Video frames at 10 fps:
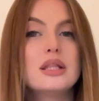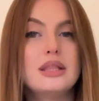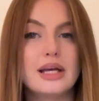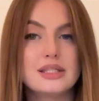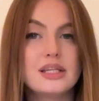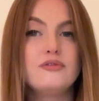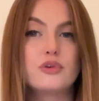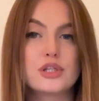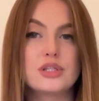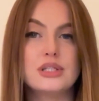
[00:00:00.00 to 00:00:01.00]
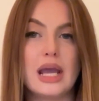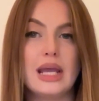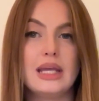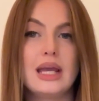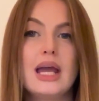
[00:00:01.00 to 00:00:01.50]
That's it for
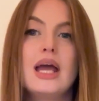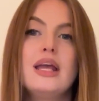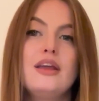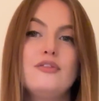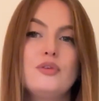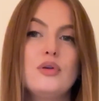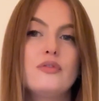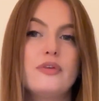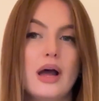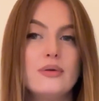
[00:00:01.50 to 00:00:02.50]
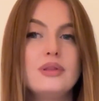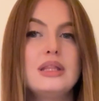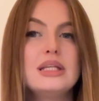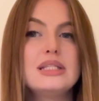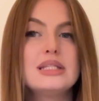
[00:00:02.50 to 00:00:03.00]
today. If you found
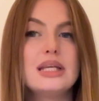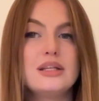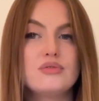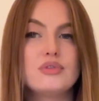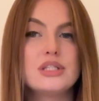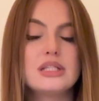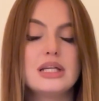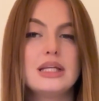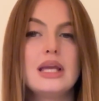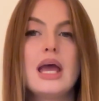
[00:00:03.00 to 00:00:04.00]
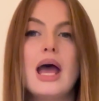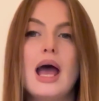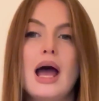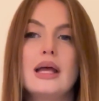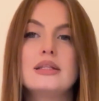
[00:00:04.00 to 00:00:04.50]
this interesting
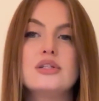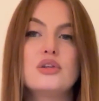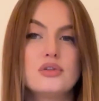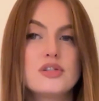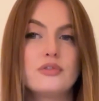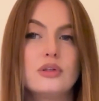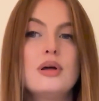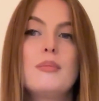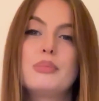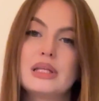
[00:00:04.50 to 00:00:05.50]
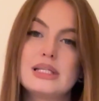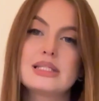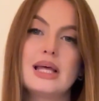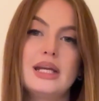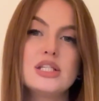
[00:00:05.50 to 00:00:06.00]
and useful,
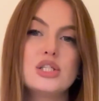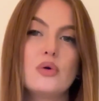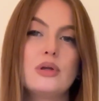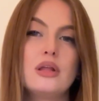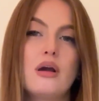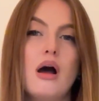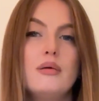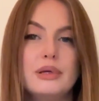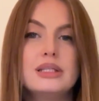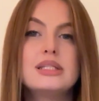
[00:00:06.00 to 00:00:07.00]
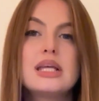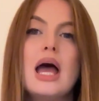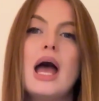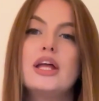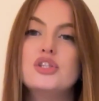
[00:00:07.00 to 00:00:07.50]
please let us know in the comments
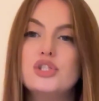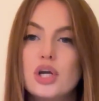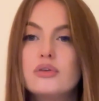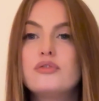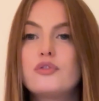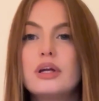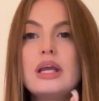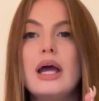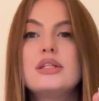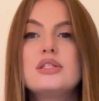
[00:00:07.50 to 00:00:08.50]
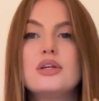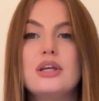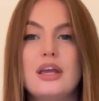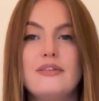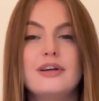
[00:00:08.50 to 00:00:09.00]
and don't forget to
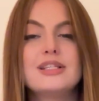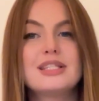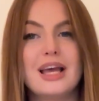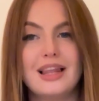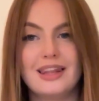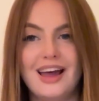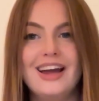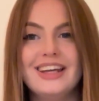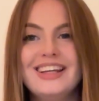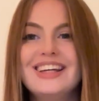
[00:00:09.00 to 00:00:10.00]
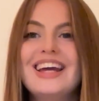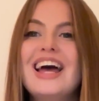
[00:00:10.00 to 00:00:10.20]
give us a like.